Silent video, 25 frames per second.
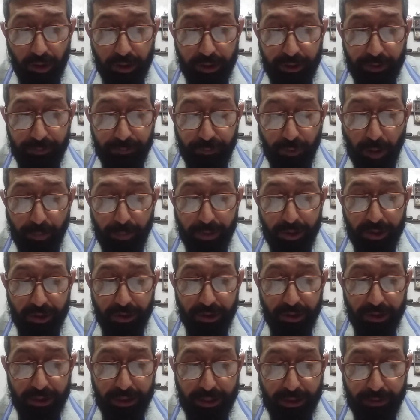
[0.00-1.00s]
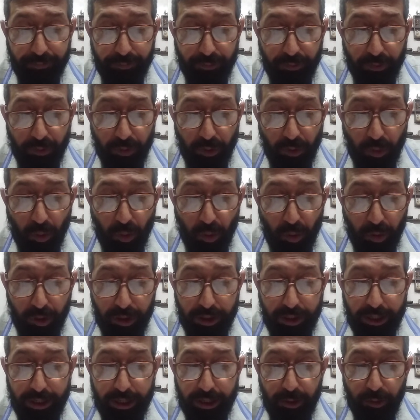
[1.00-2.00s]
information if
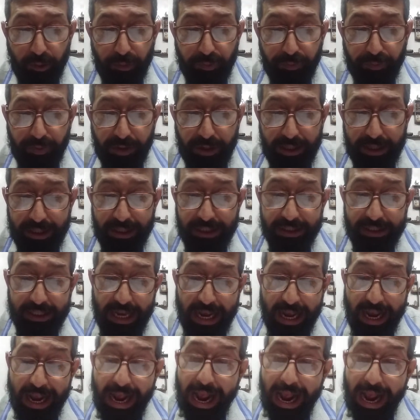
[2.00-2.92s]
only you feel it is